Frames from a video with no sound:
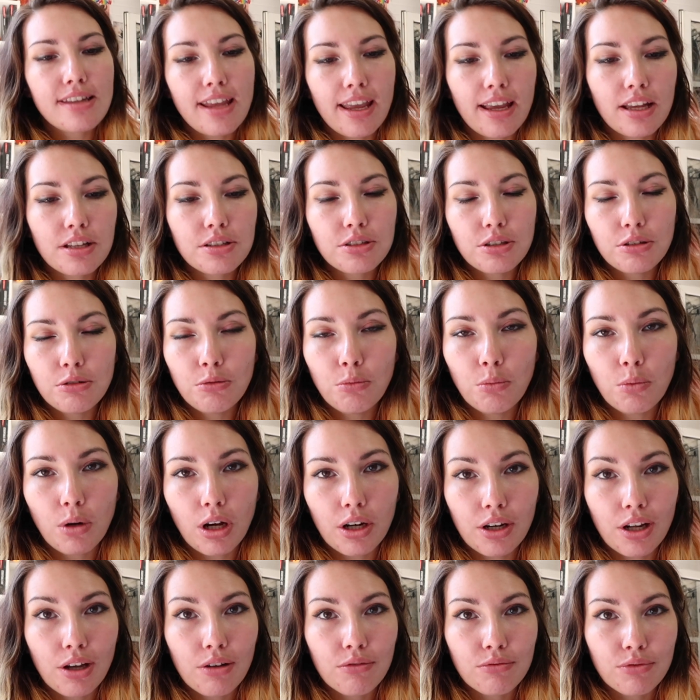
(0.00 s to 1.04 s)
stick to
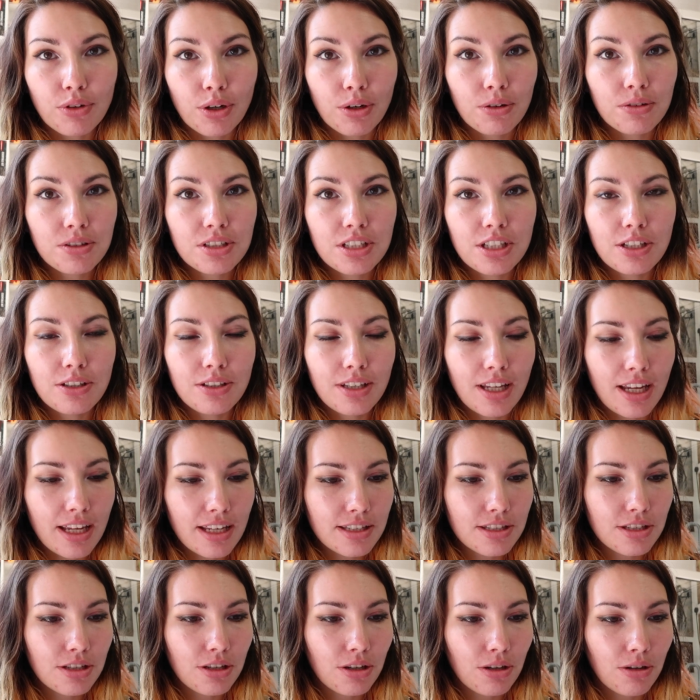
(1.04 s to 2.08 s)
one route. You
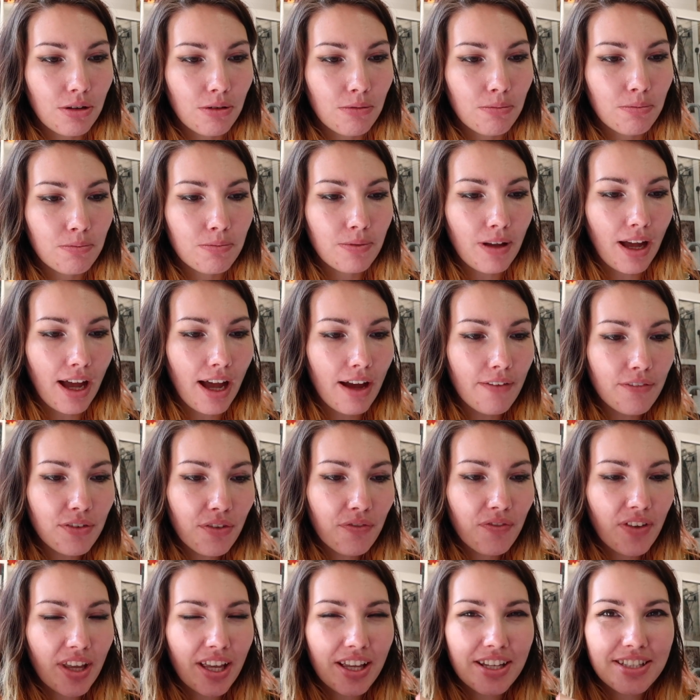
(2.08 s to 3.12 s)
need to have your
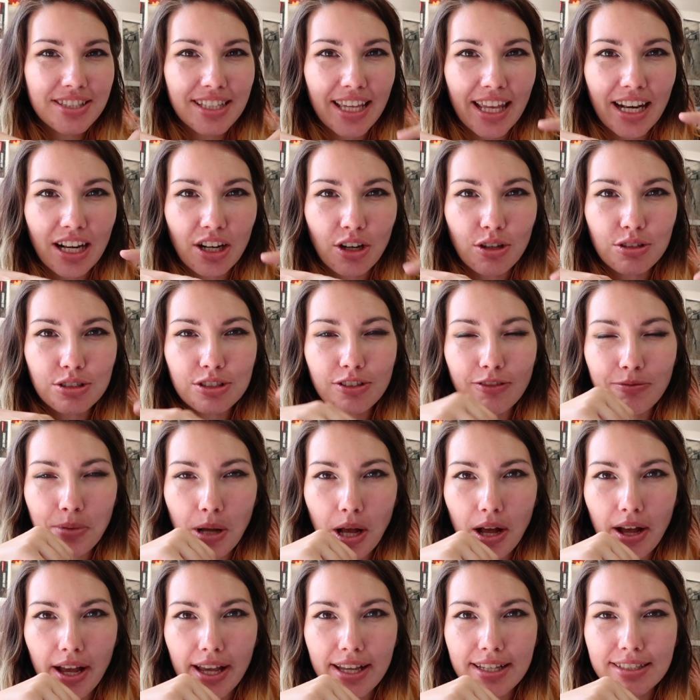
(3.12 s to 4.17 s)
fingers in lots of
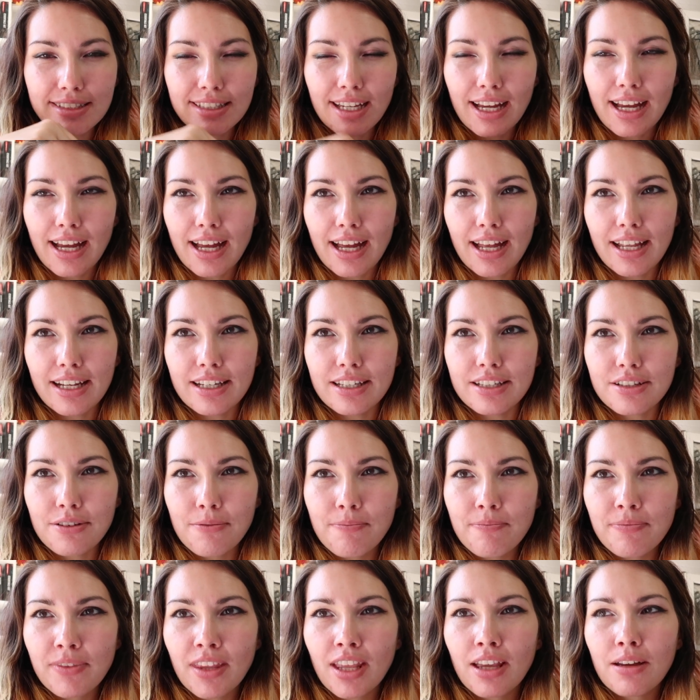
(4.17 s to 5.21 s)
pies and
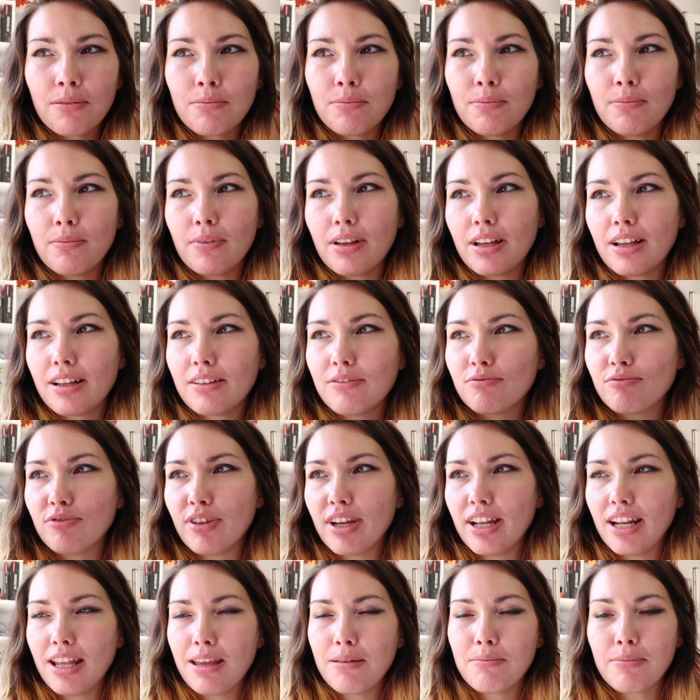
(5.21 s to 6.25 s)

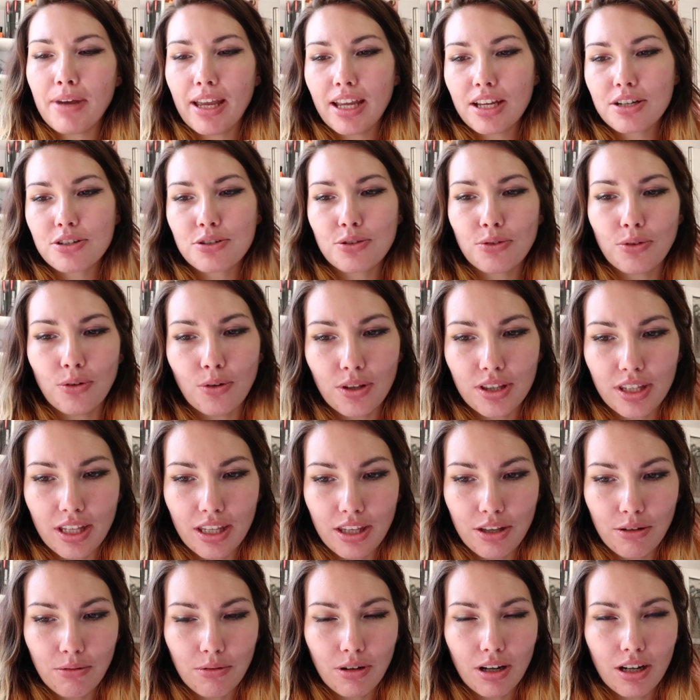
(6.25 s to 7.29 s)
really make sure that
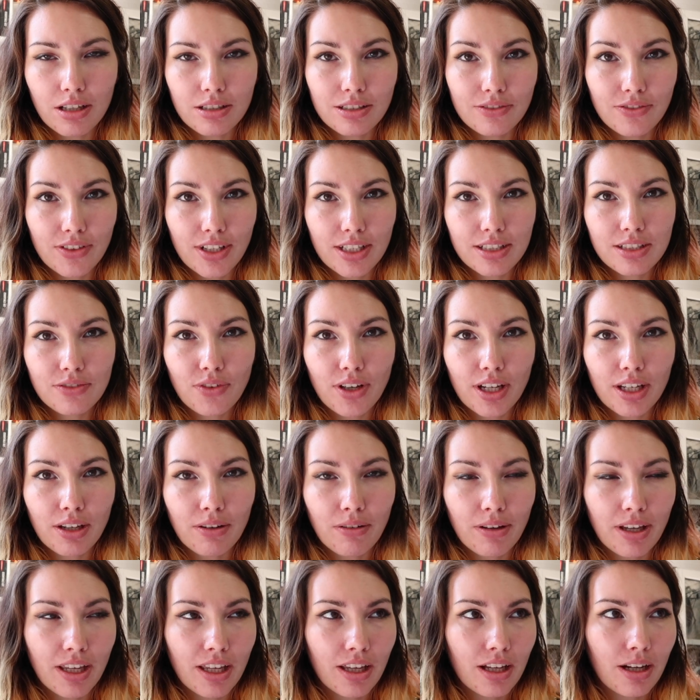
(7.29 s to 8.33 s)
you are diversifying
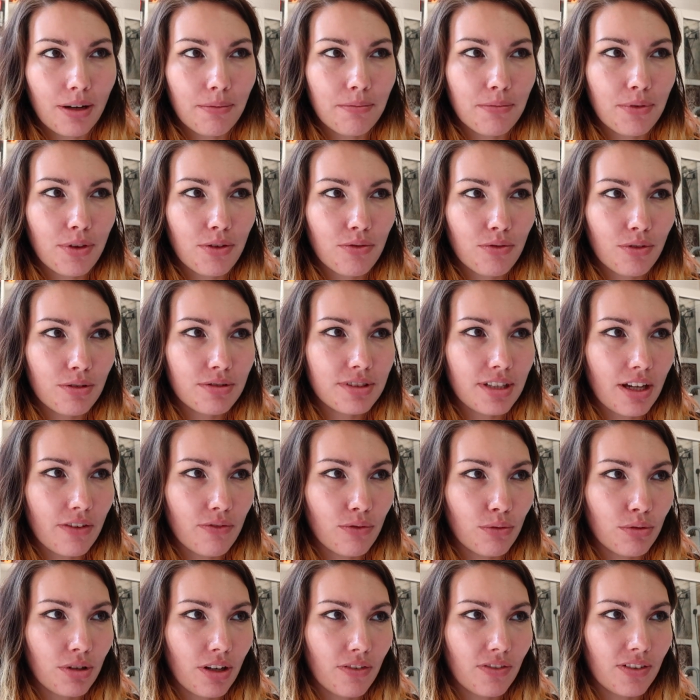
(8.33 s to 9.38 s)
your income through
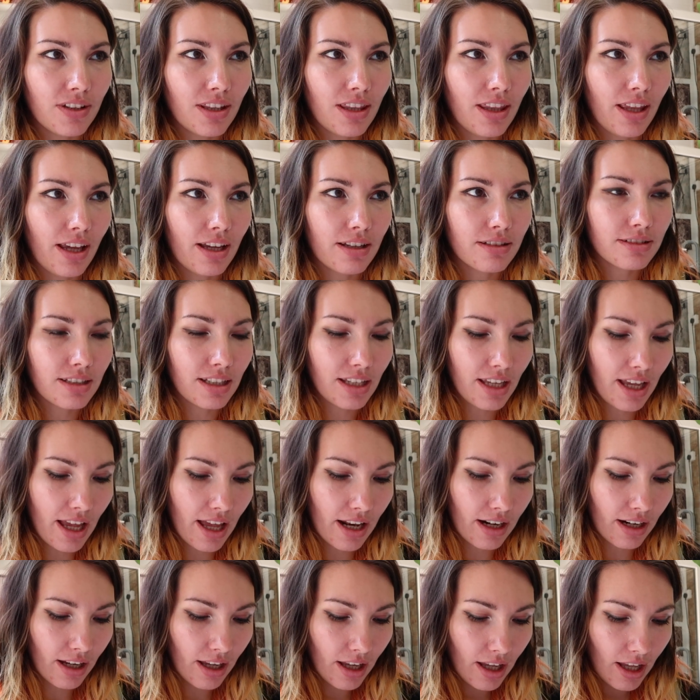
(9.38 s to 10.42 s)
several different things.
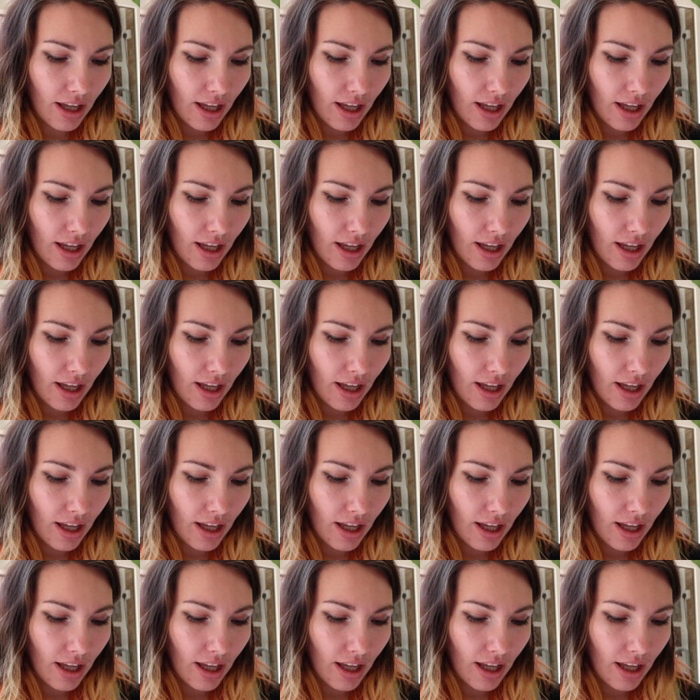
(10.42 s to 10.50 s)
Again,